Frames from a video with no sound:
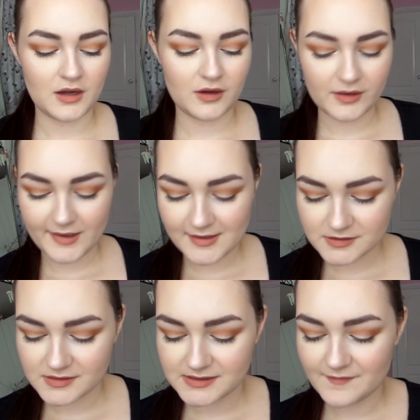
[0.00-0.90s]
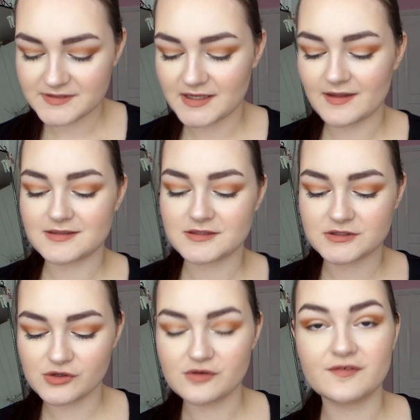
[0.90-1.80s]
Okay, so it's safe to say that
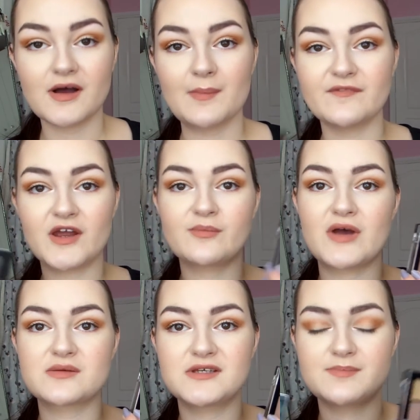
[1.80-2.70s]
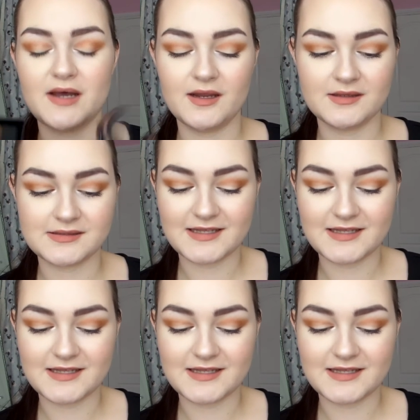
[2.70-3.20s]
so far I'm very impressed with these palettes.